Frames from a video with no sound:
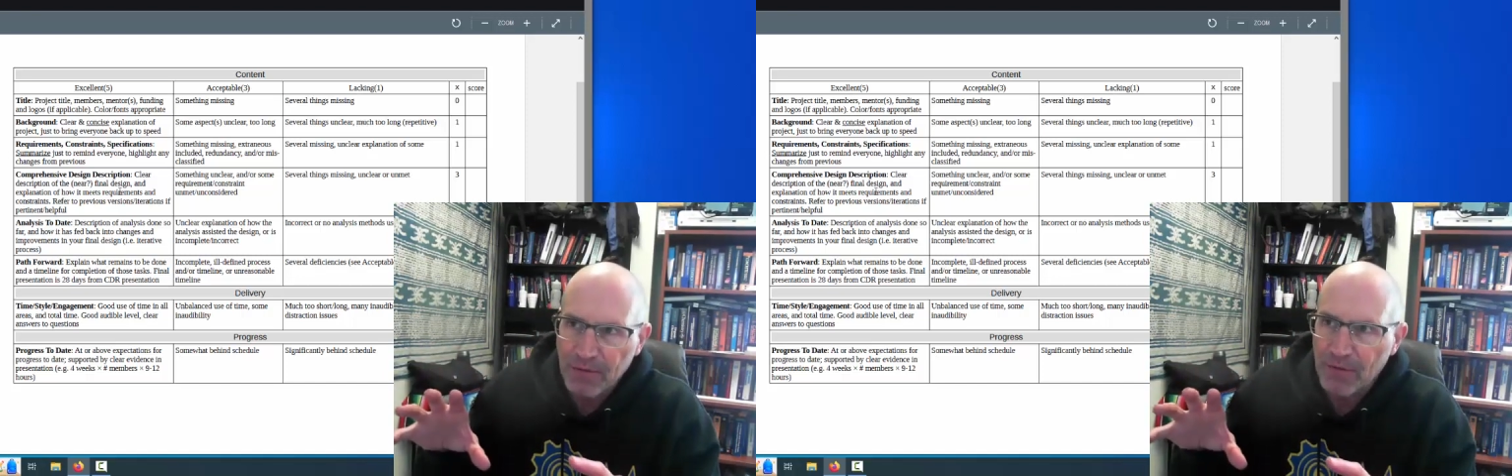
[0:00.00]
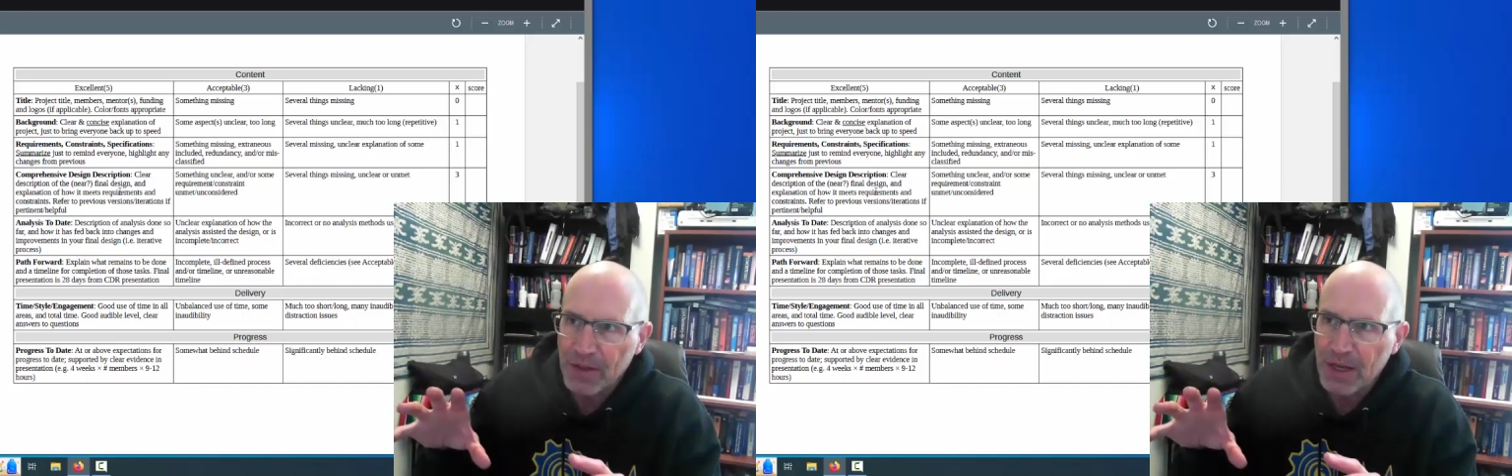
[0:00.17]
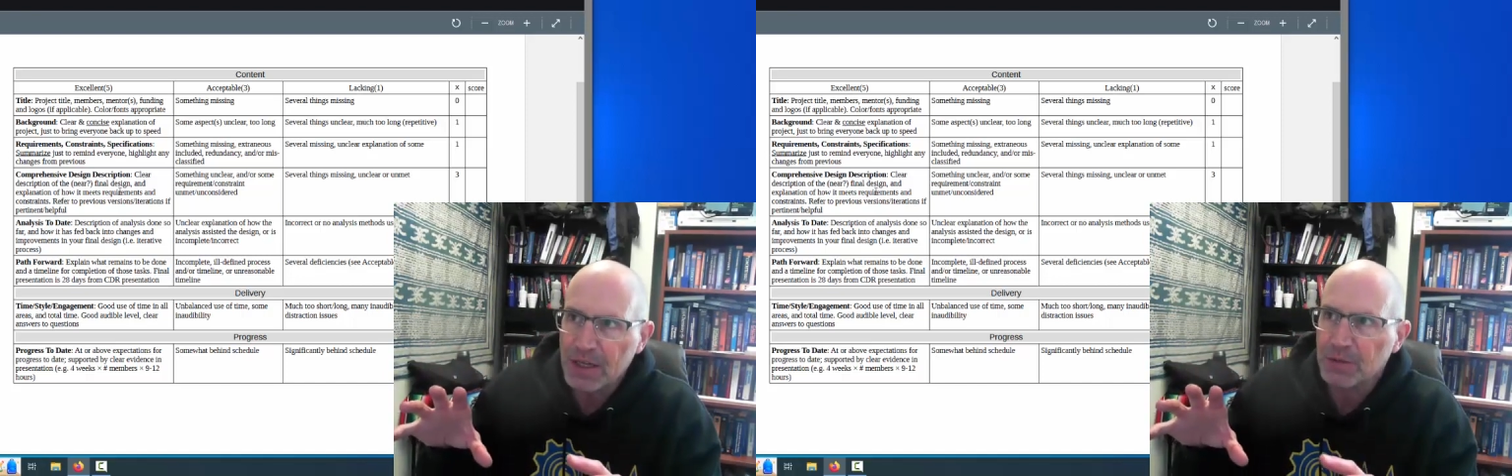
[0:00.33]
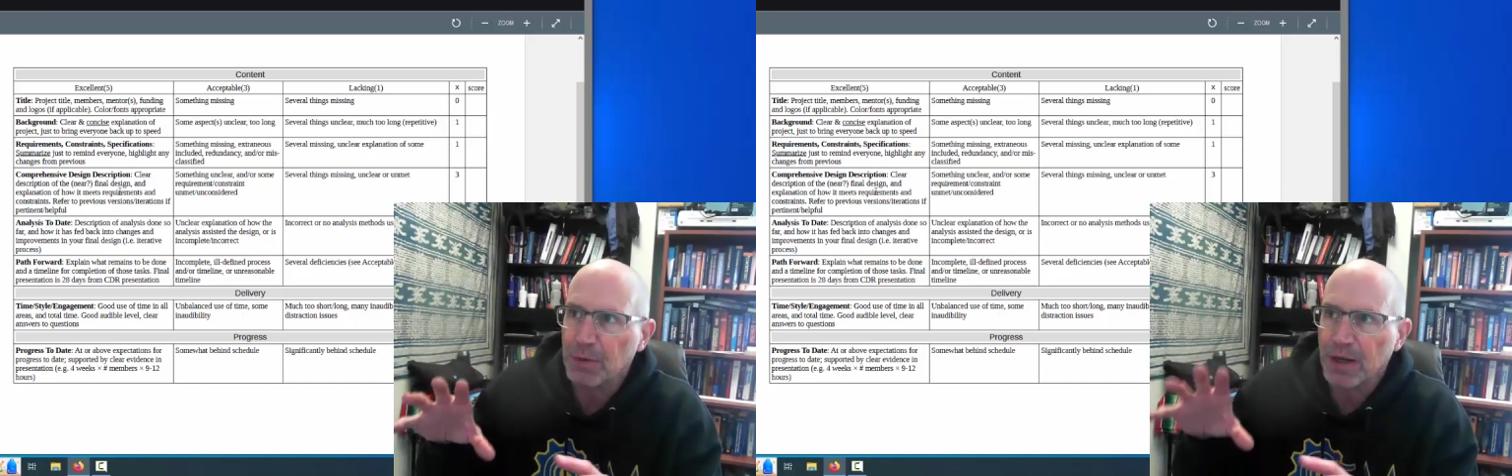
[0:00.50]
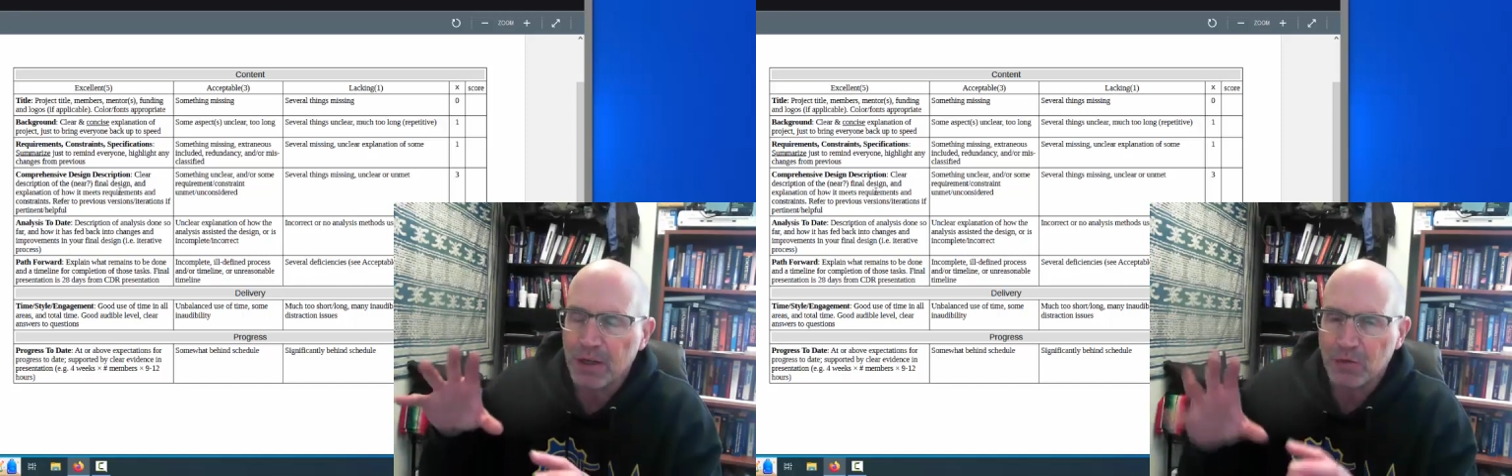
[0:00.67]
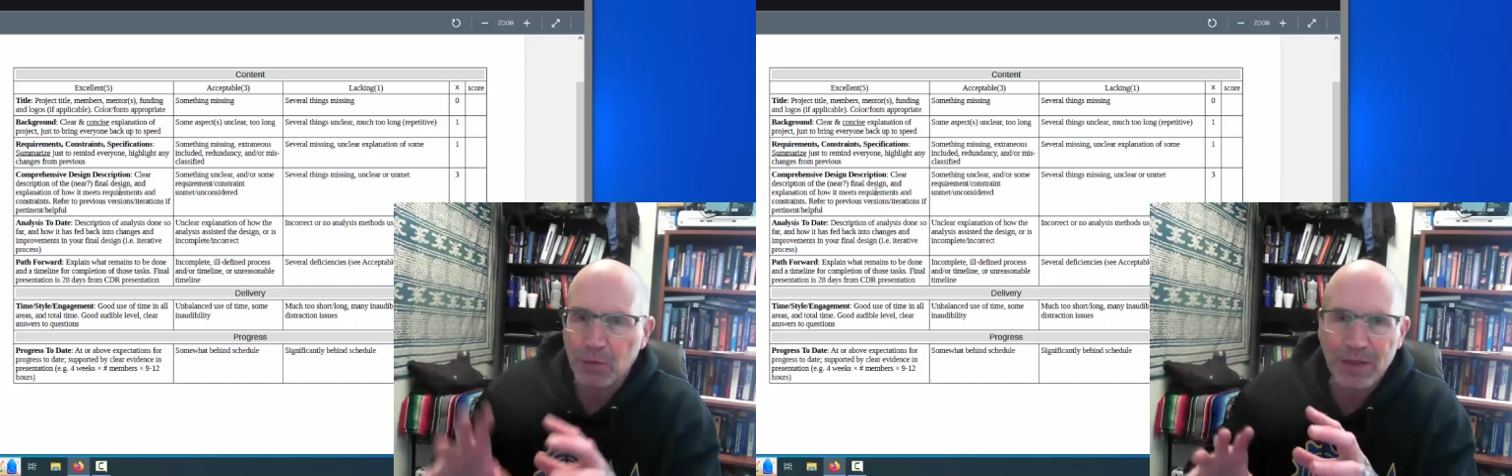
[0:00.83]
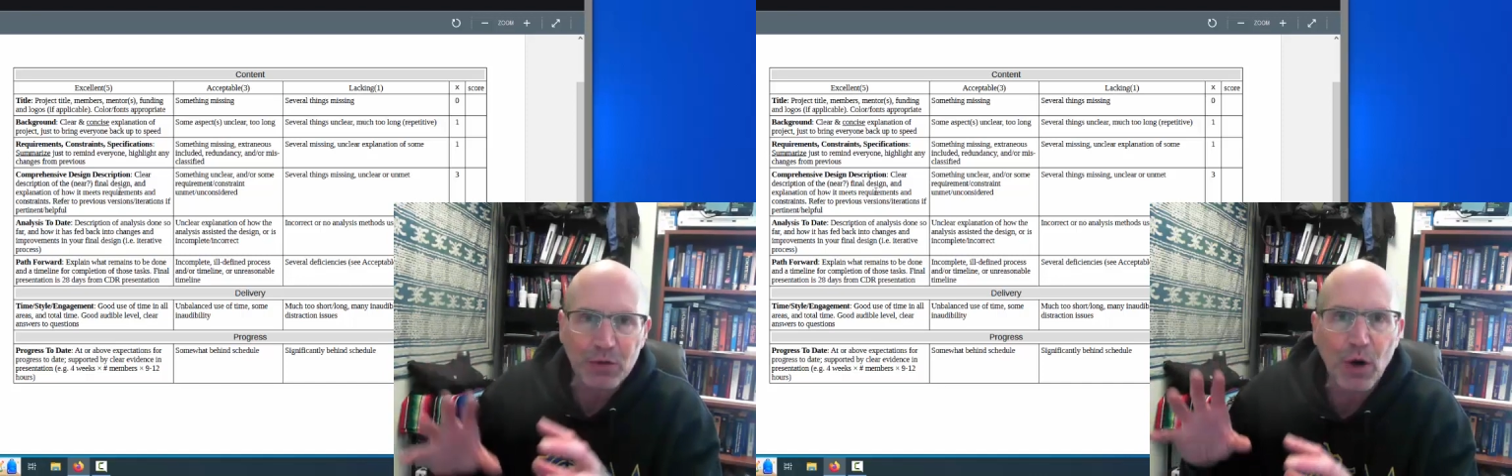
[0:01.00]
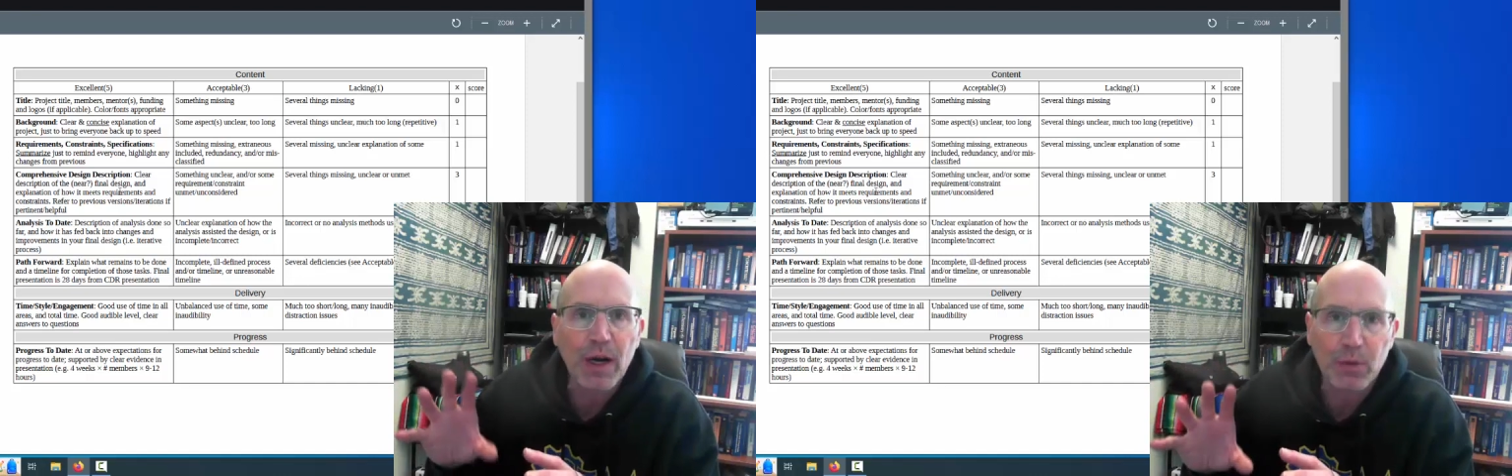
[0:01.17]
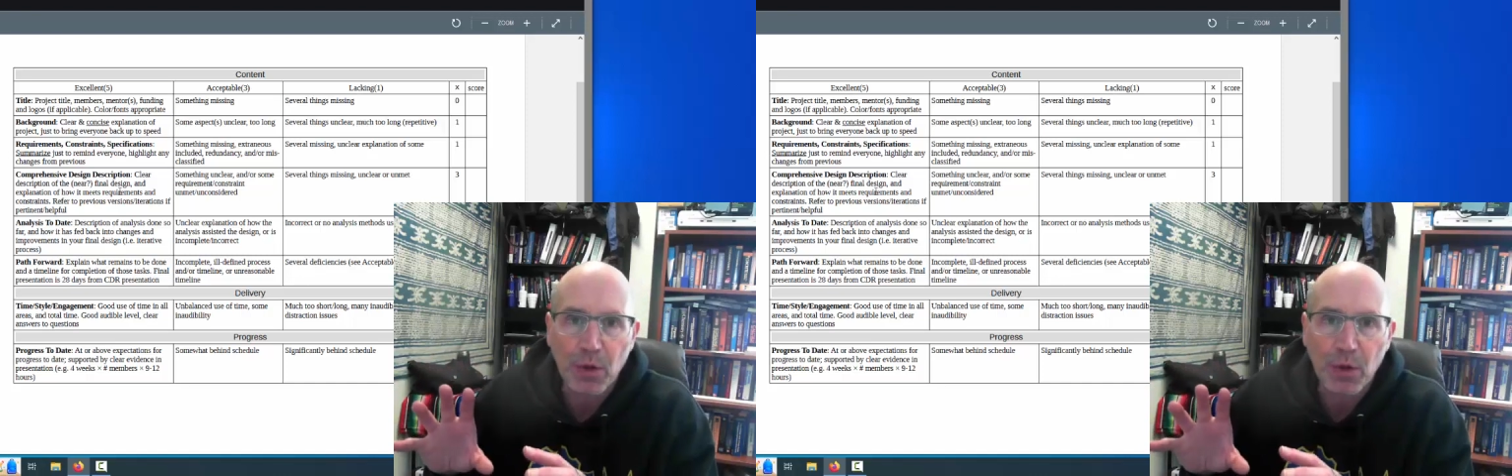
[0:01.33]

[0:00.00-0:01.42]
of these because when we tried it